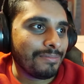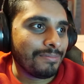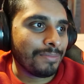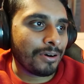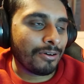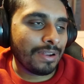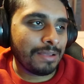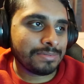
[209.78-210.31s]

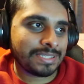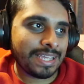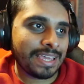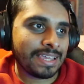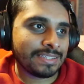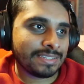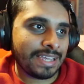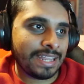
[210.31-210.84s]
But all I'm
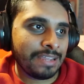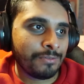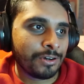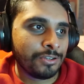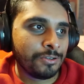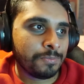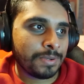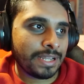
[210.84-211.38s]
saying is
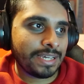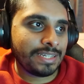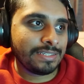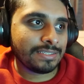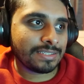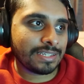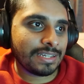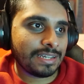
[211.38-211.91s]
anyone who
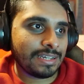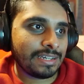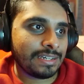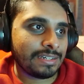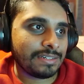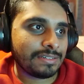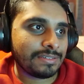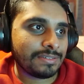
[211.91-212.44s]
plays
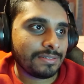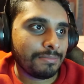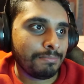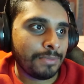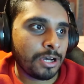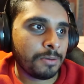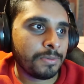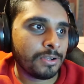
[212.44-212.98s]

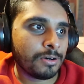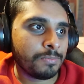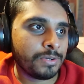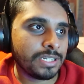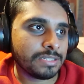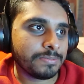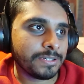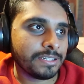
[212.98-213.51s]
Melbourne or
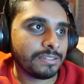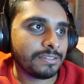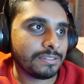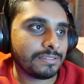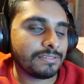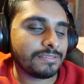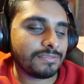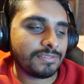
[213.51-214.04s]
Brisbane,
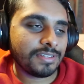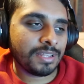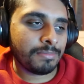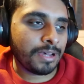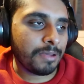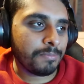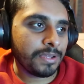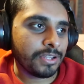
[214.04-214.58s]
they
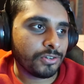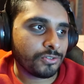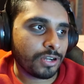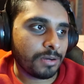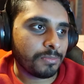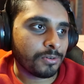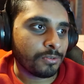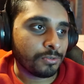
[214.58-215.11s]
might be in
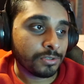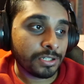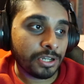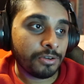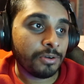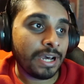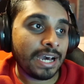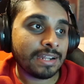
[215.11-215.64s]
trouble,
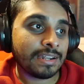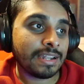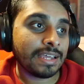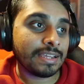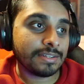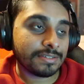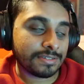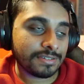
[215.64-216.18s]
although
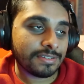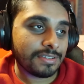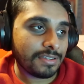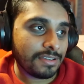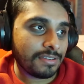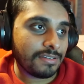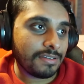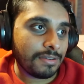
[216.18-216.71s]
Adelaide
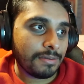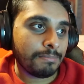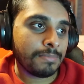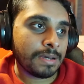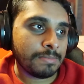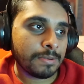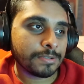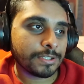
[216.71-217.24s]

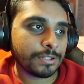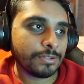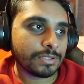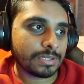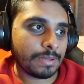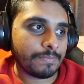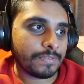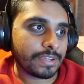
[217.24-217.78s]
might be able to do
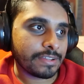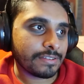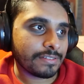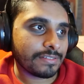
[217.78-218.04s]
something.